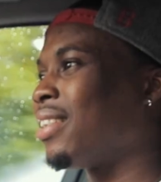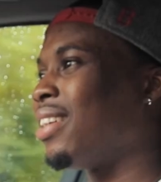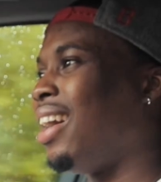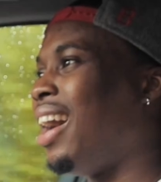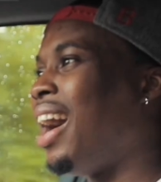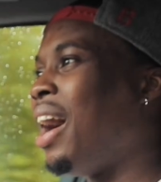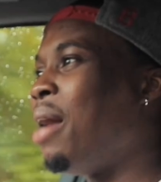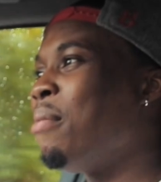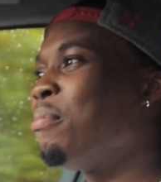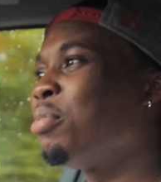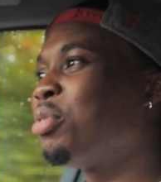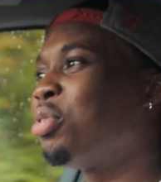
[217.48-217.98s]

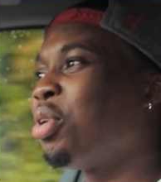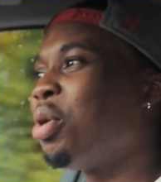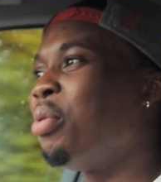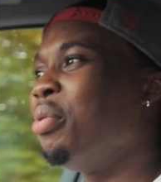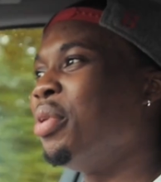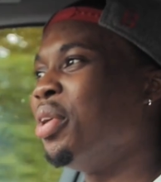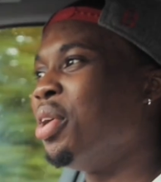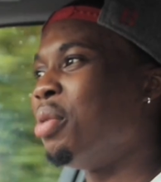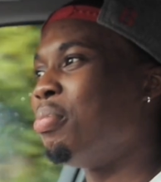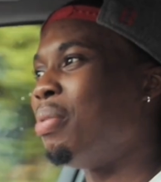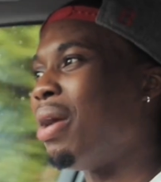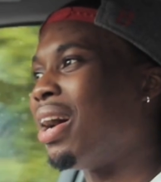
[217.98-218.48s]
I'm
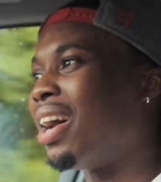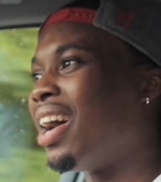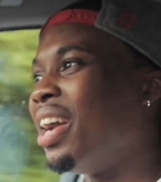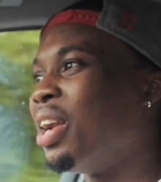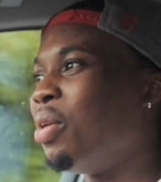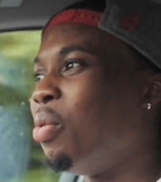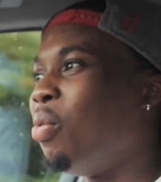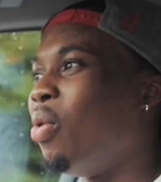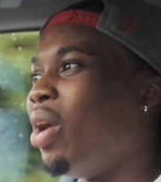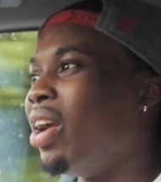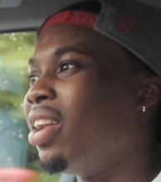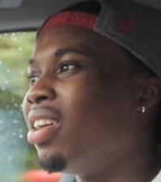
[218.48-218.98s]
growing up. I kind
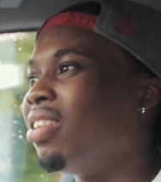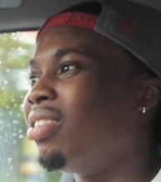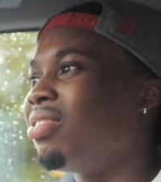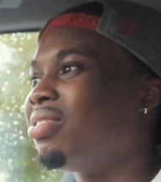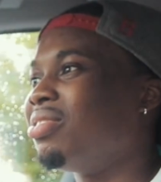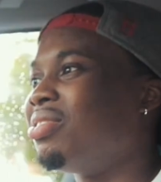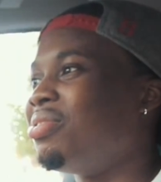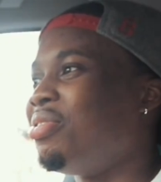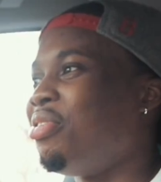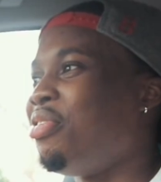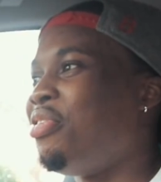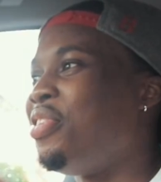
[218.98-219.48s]
of want to
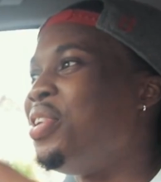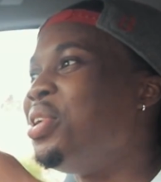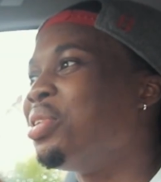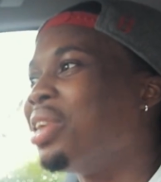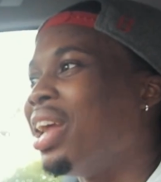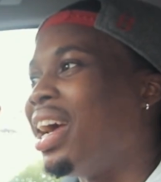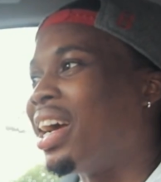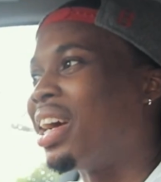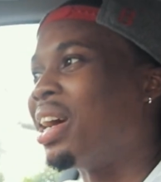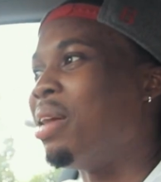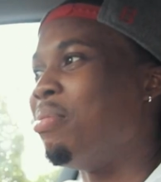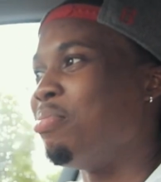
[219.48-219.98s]
feel
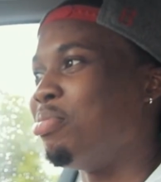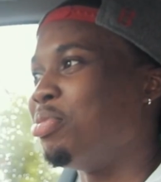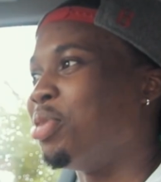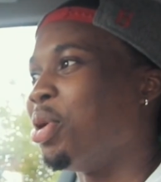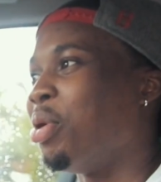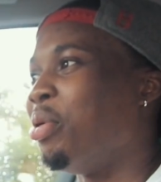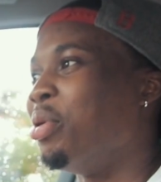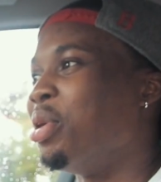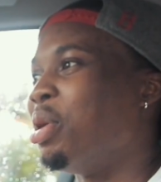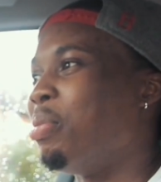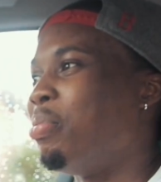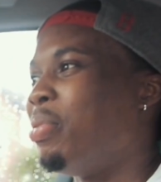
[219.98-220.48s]
like I'm
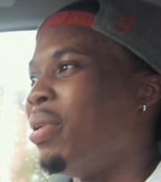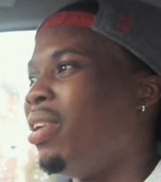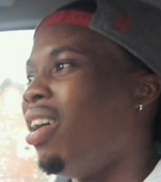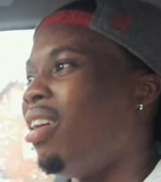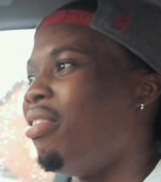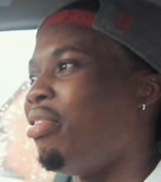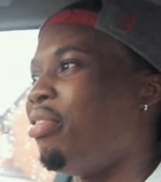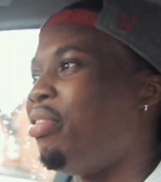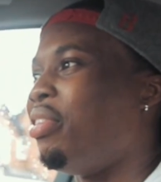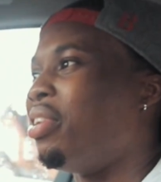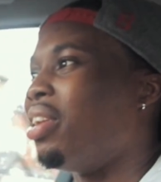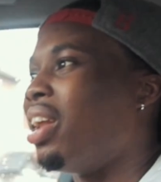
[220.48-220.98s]
growing up and
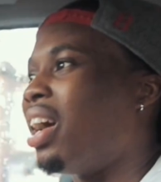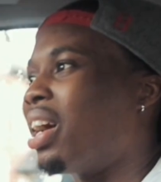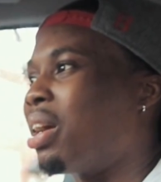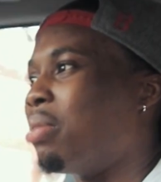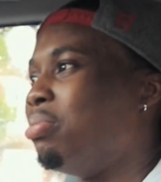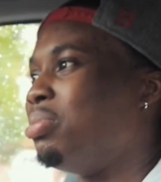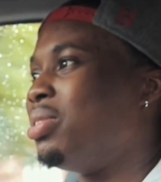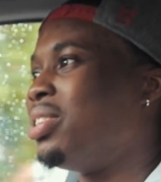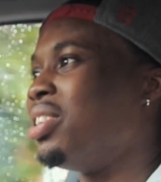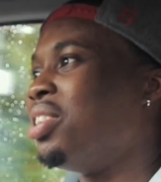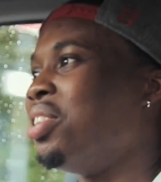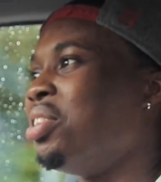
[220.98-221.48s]
not feel like
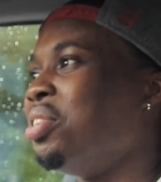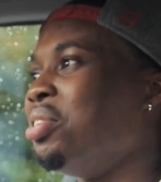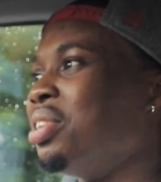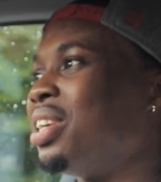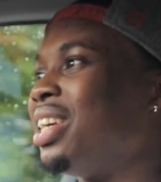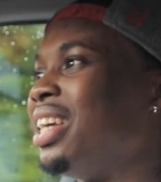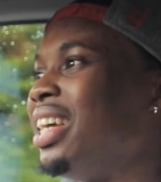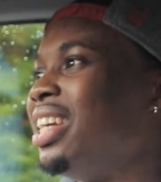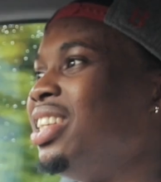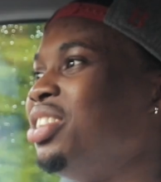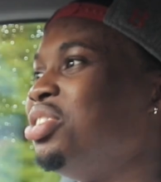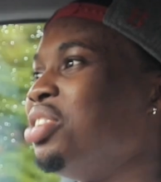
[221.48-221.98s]
I'm still a little
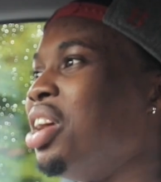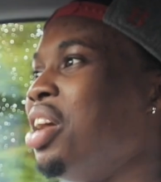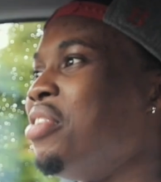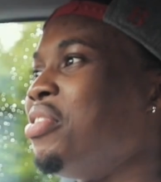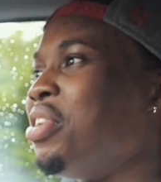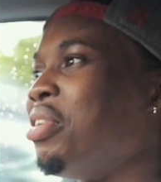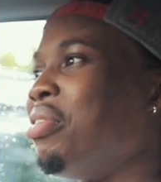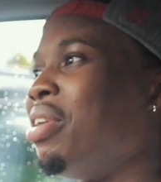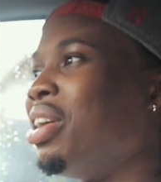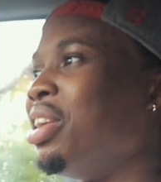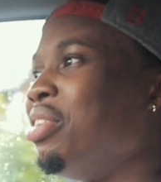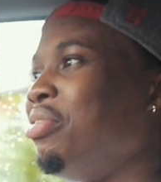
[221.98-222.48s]
kid
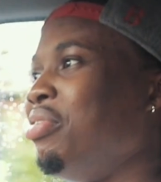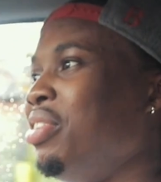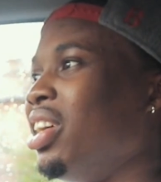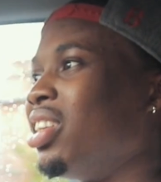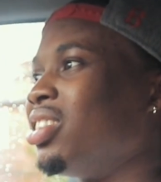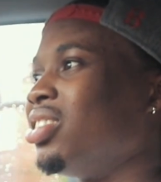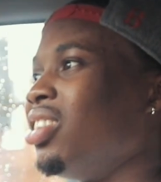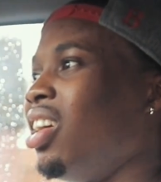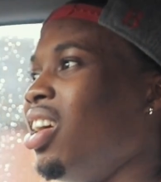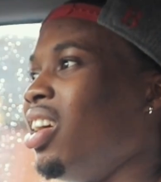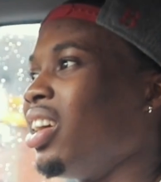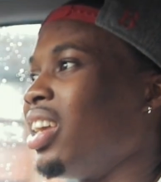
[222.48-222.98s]
driving around the
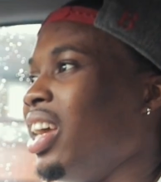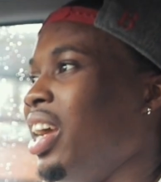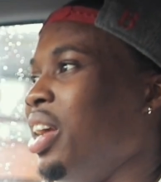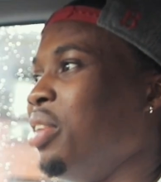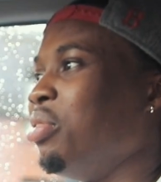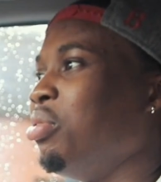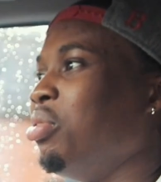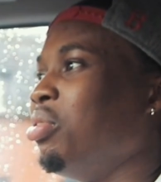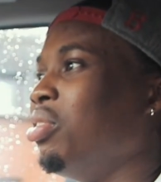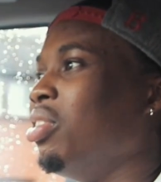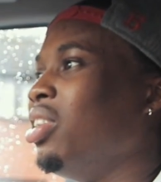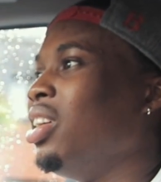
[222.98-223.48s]
VXR getting
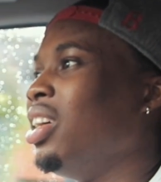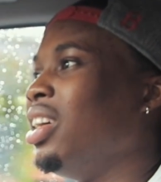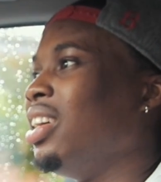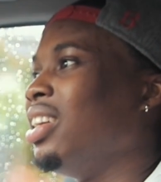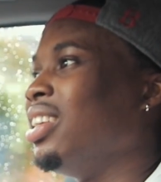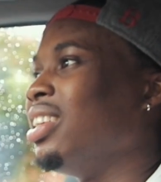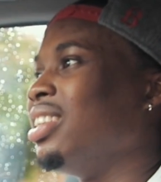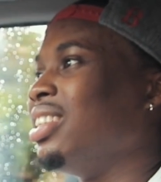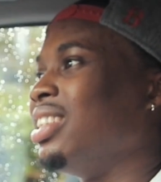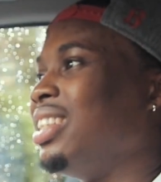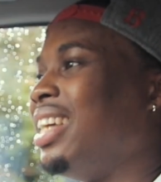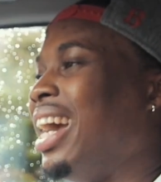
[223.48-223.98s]
all
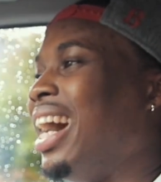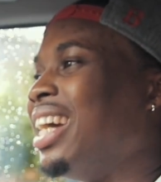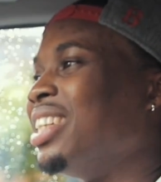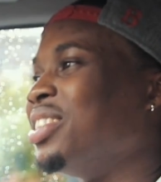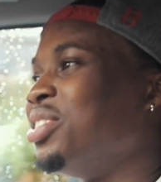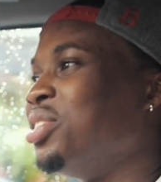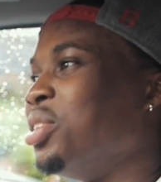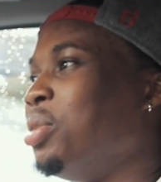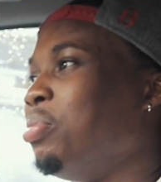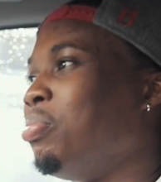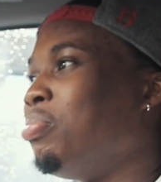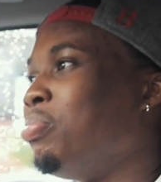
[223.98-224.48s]

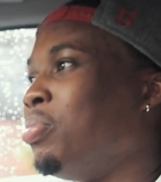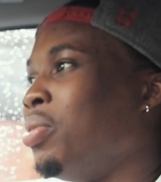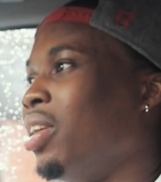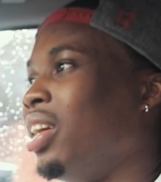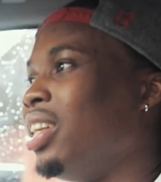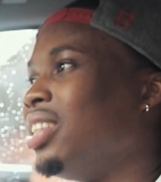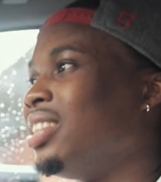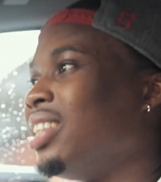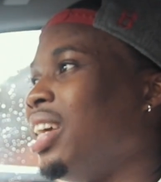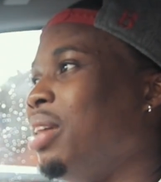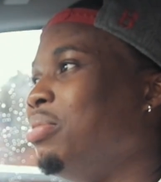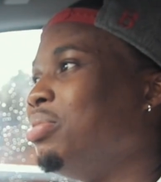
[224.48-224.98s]
gassed up, but at
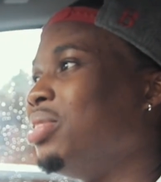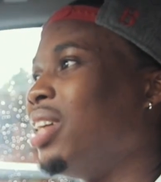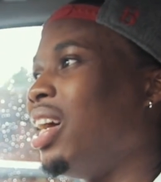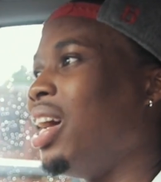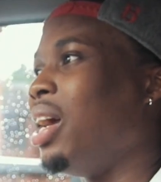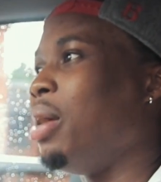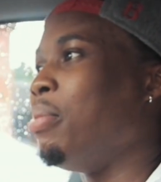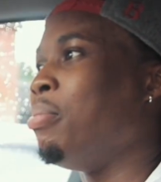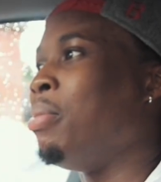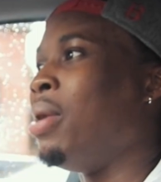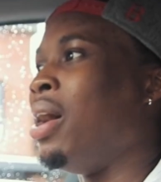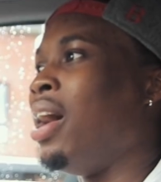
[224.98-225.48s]
the same
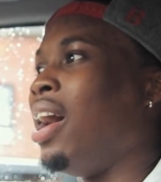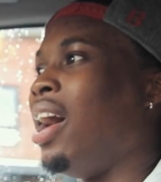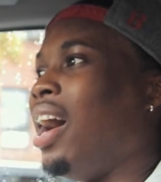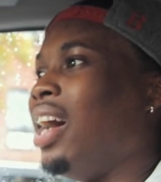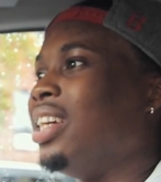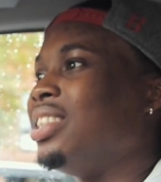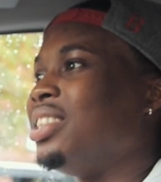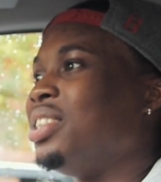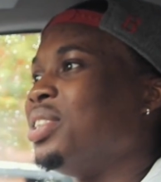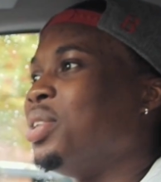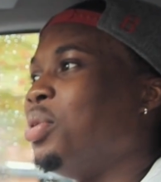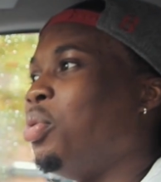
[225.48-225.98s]
time
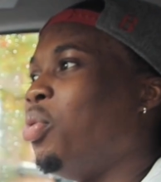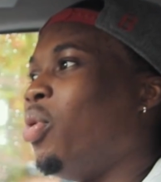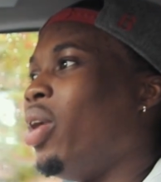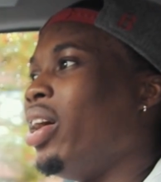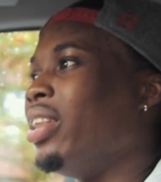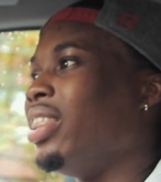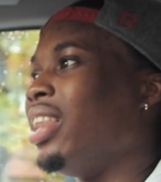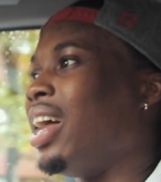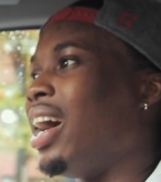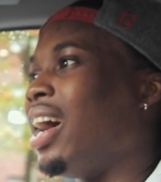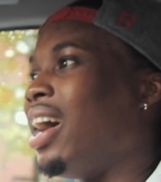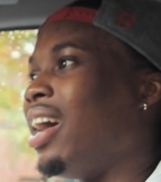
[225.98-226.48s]
I still
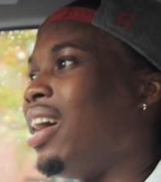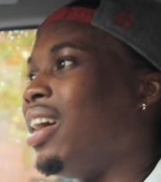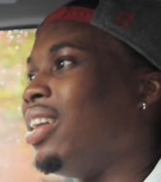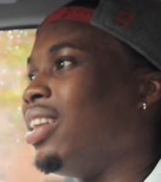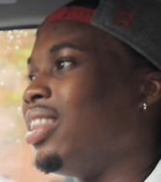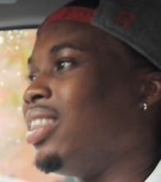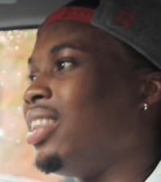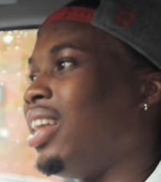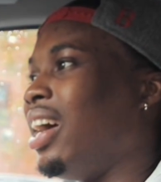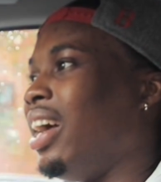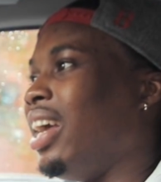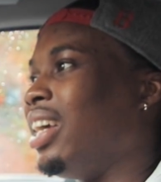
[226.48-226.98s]
want that
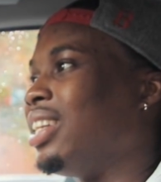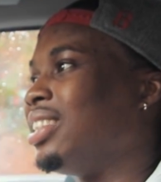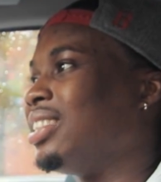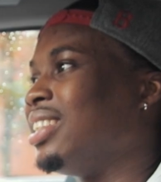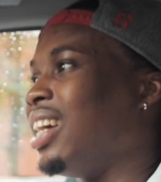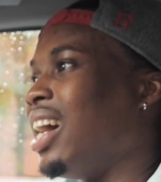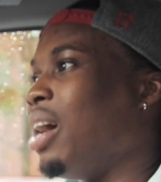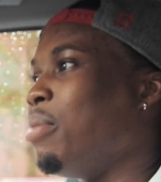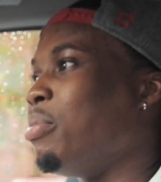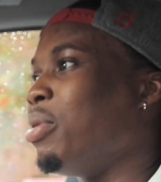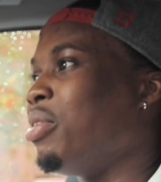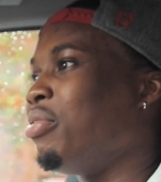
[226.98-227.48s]

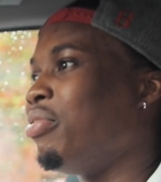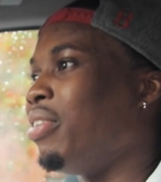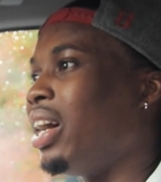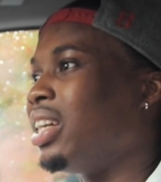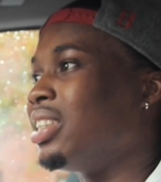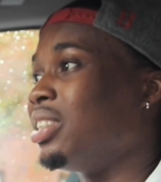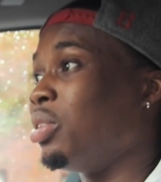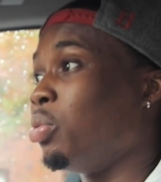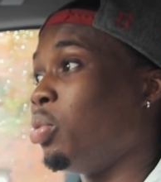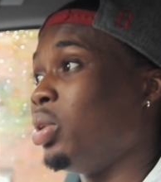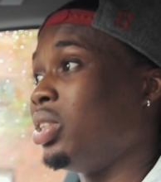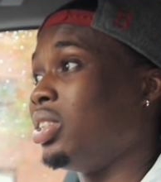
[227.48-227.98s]
excitement
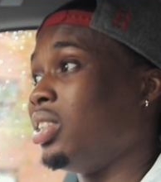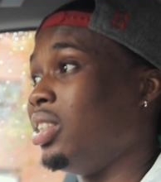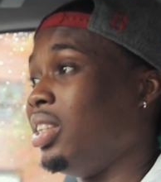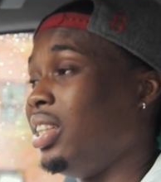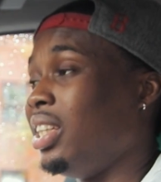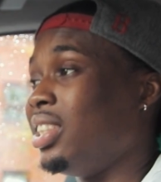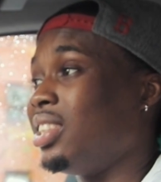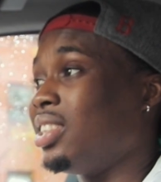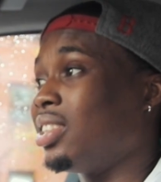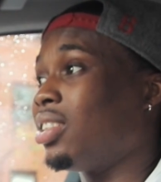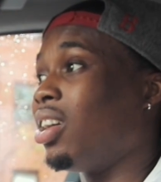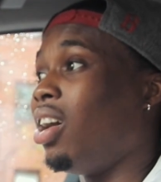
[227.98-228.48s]
factor, which
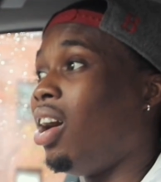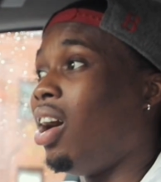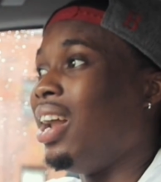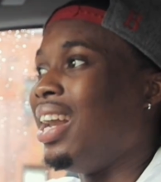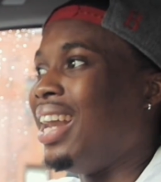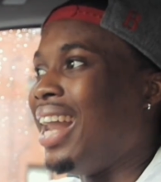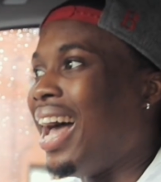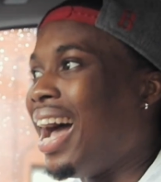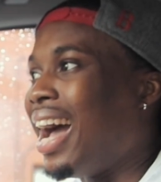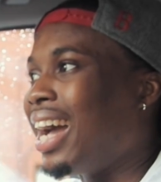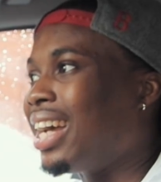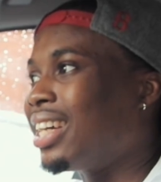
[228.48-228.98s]
this car
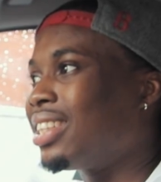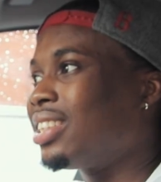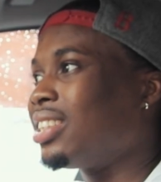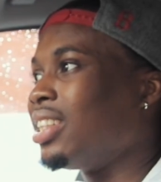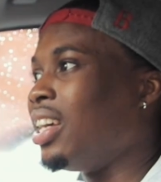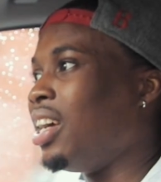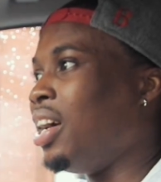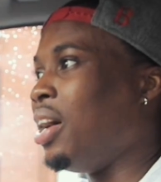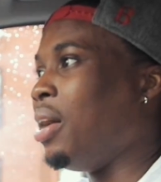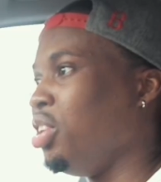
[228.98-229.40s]
lacks.